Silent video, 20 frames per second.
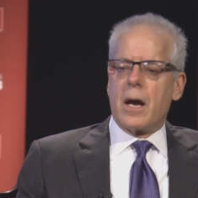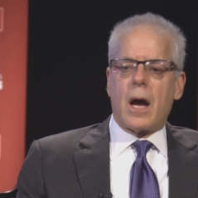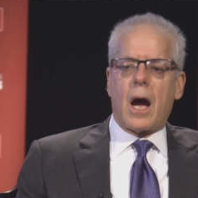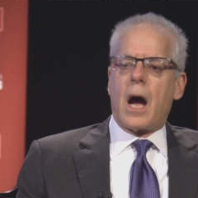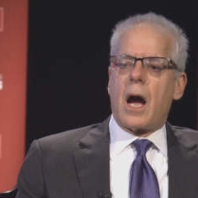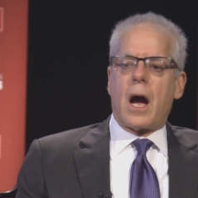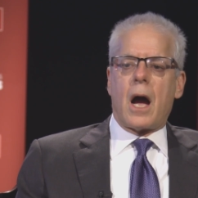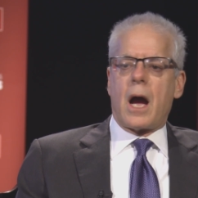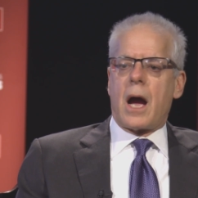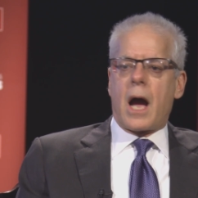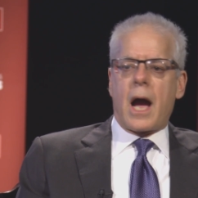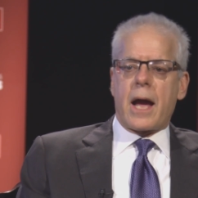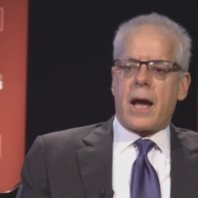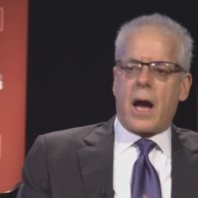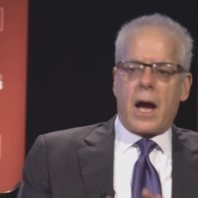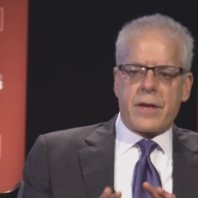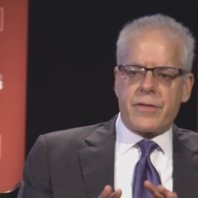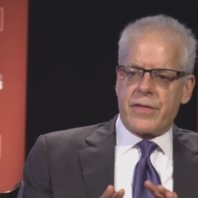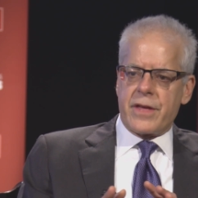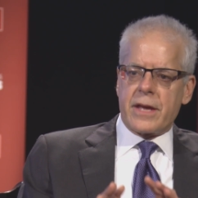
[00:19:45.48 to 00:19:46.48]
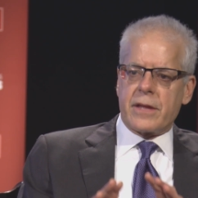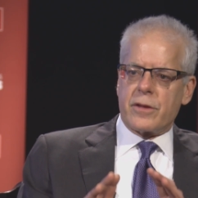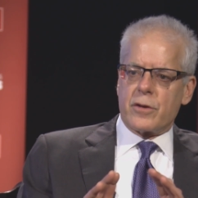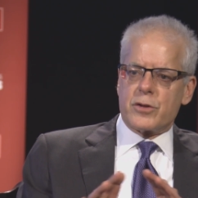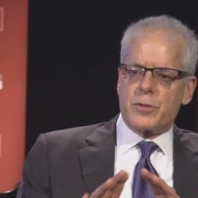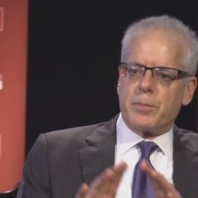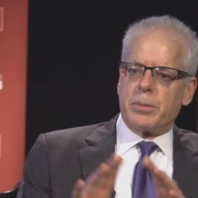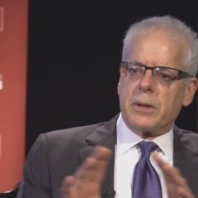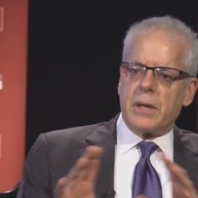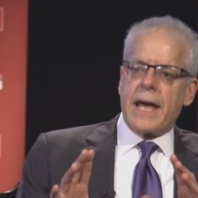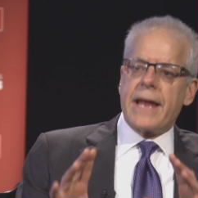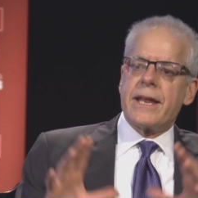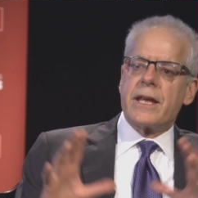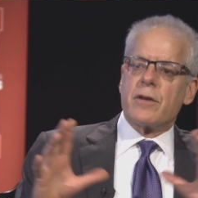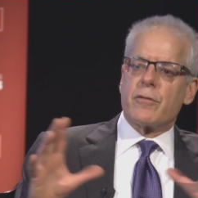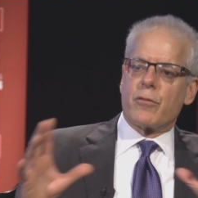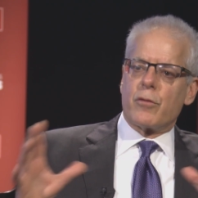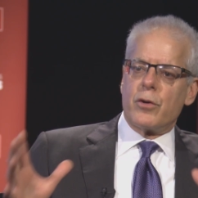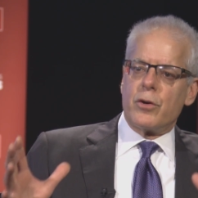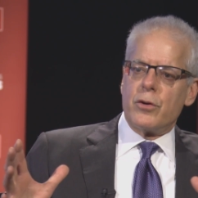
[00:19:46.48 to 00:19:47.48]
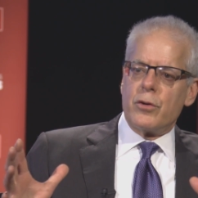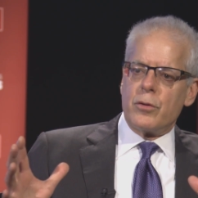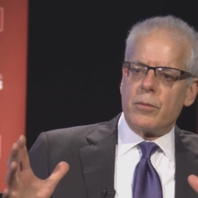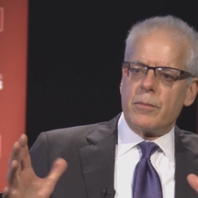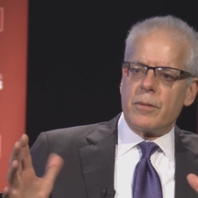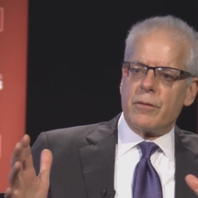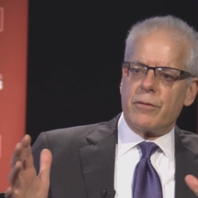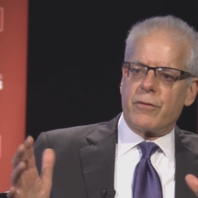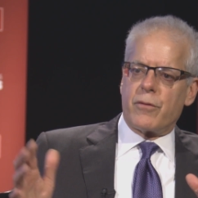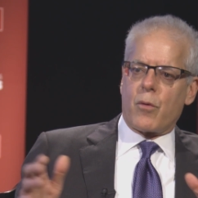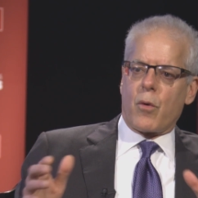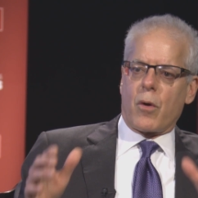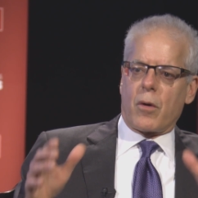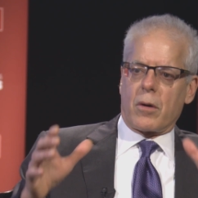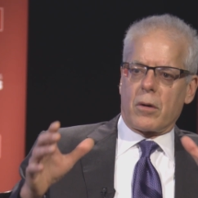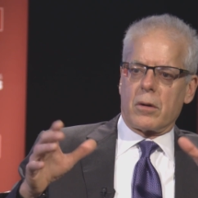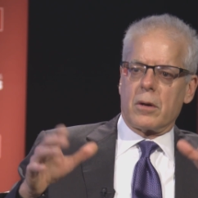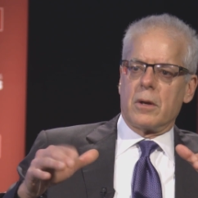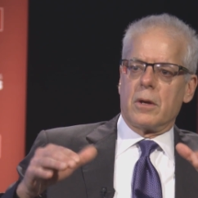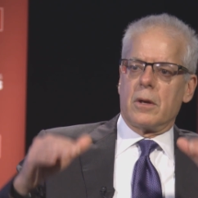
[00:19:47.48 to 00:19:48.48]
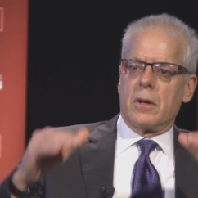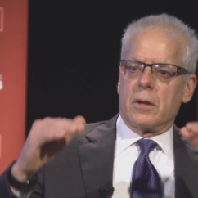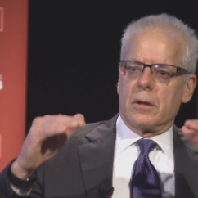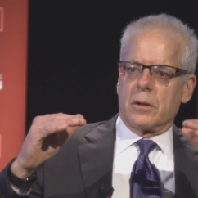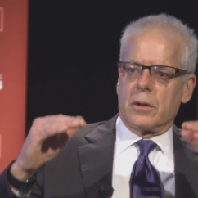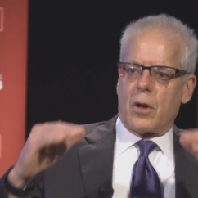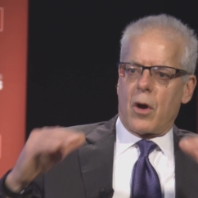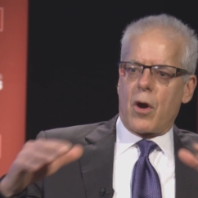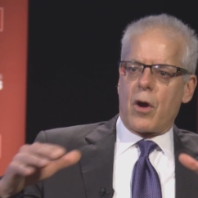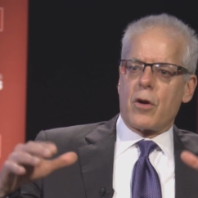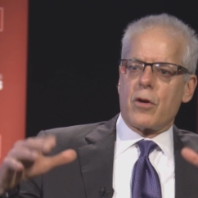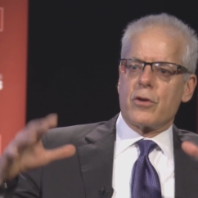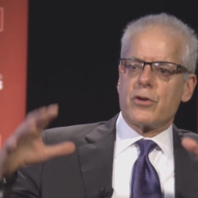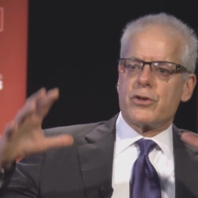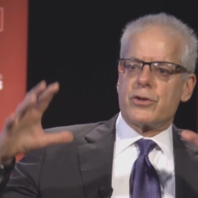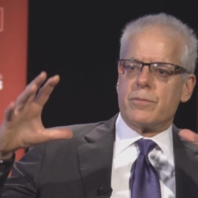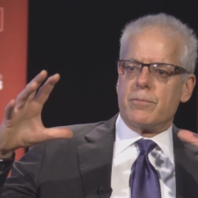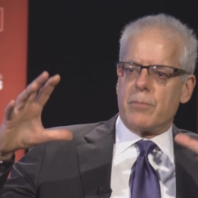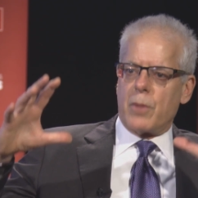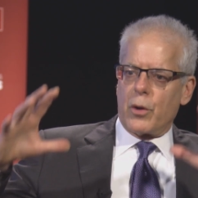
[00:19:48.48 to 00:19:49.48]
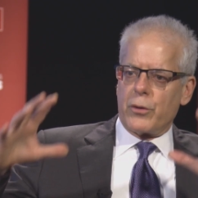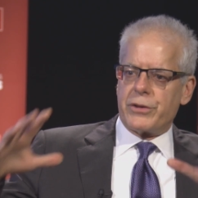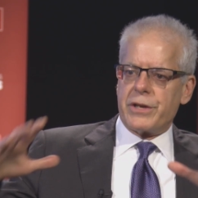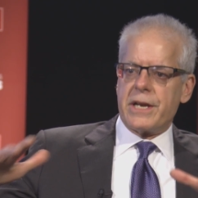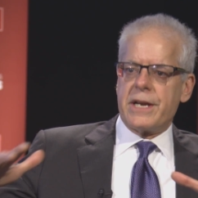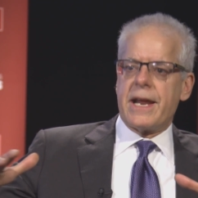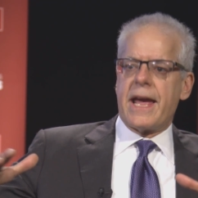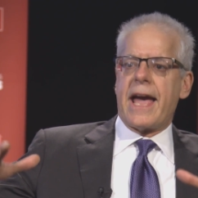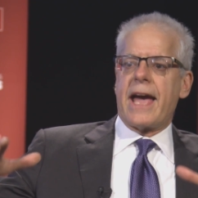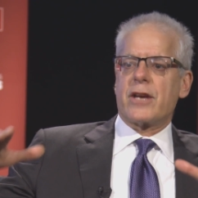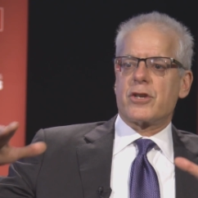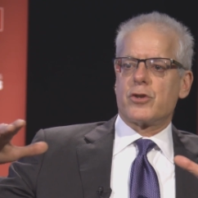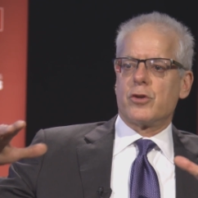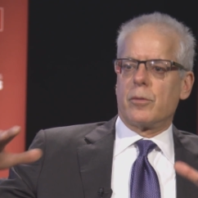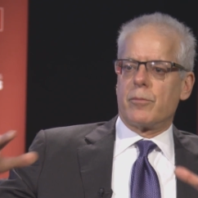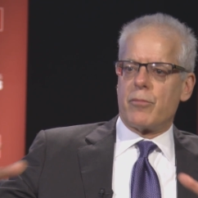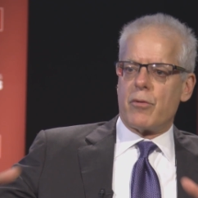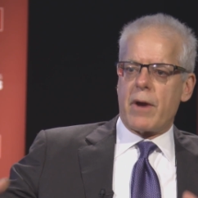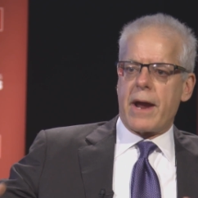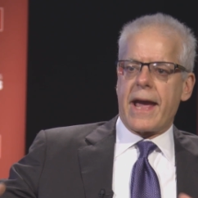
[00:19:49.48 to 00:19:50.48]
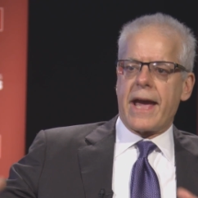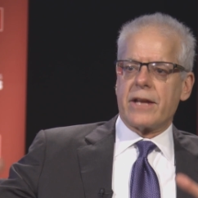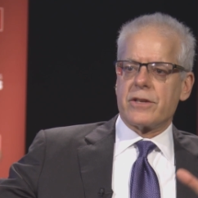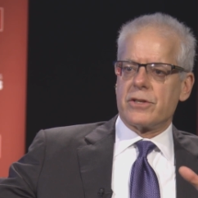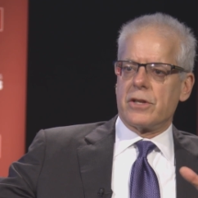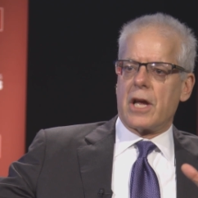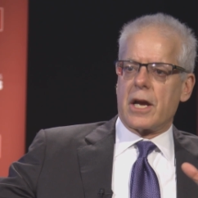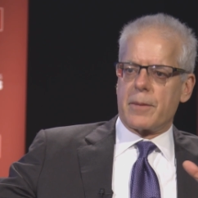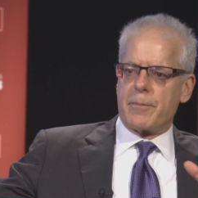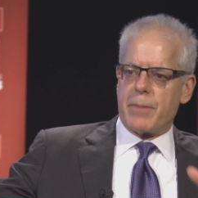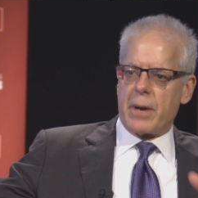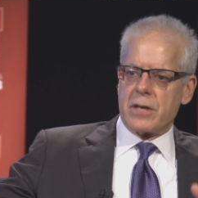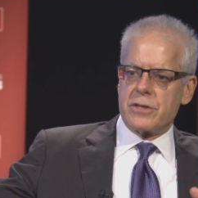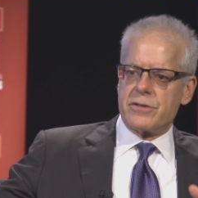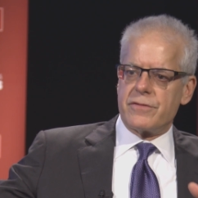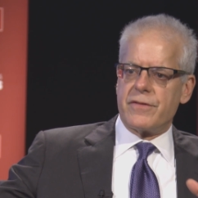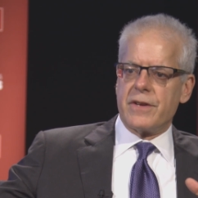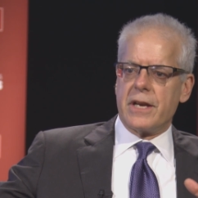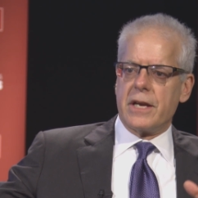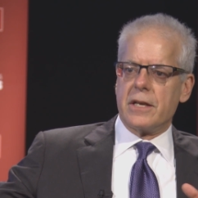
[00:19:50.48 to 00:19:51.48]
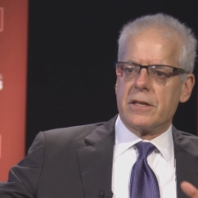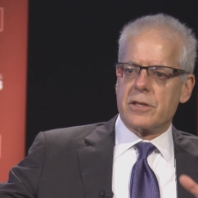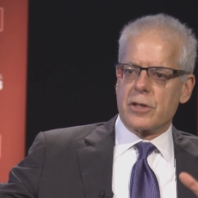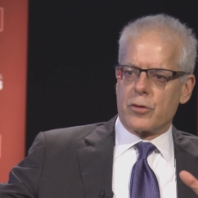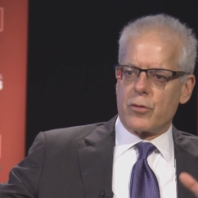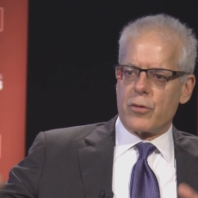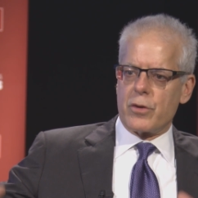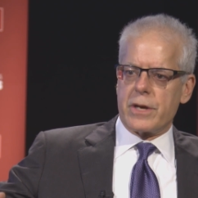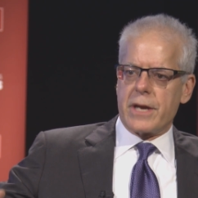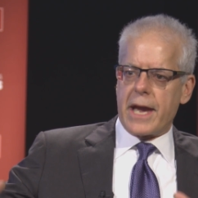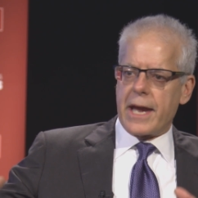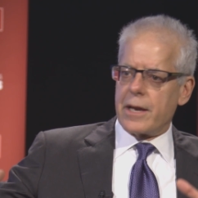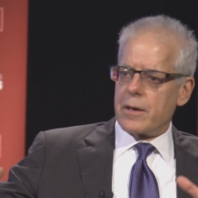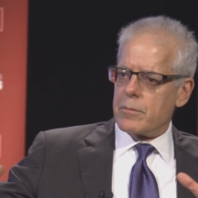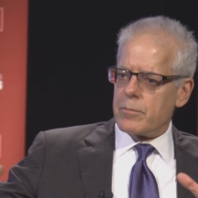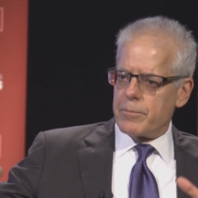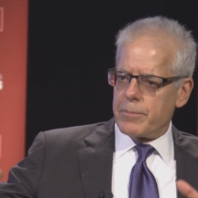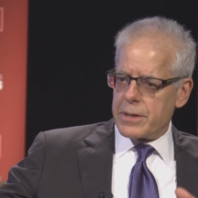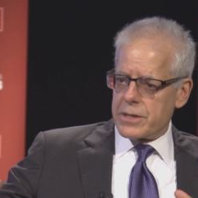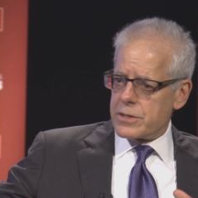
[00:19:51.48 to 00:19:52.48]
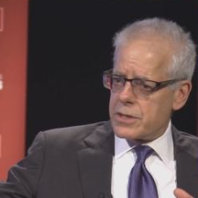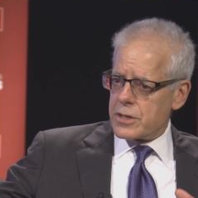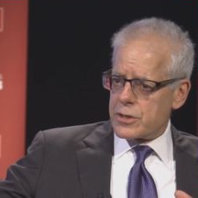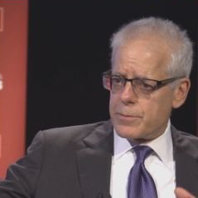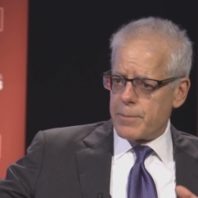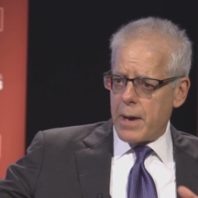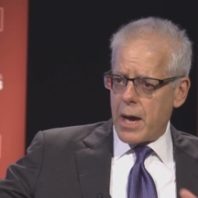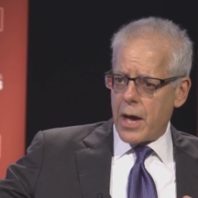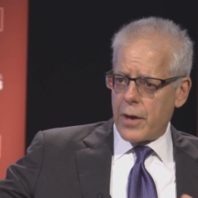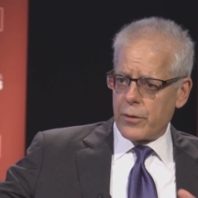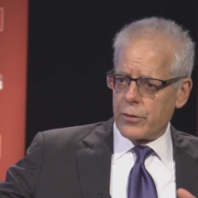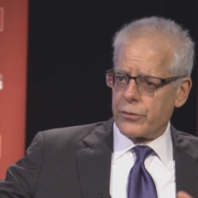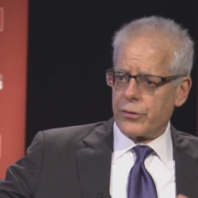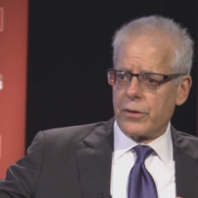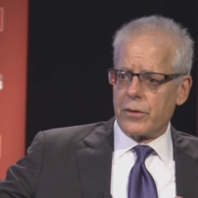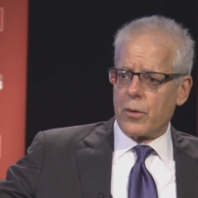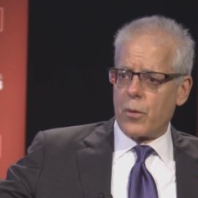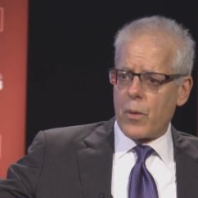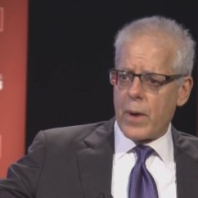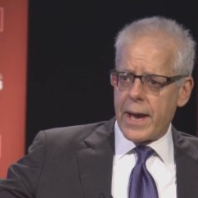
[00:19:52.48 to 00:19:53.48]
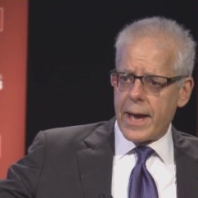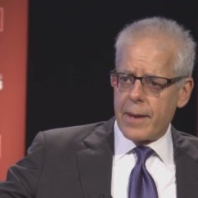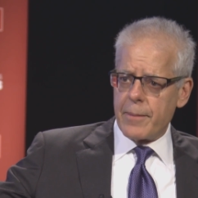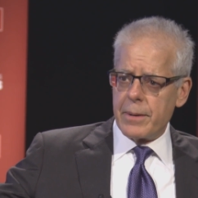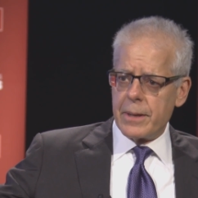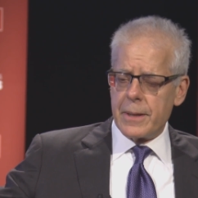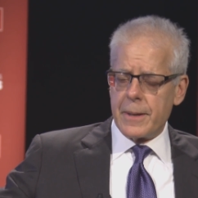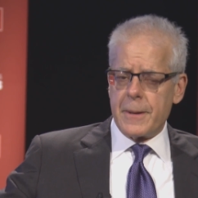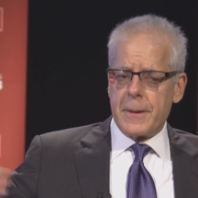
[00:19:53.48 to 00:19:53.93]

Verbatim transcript: I, I, think there's plenty of room for large multinational brands like BuzzFeed to create mm-hmm. business mm -hmm. models on the web.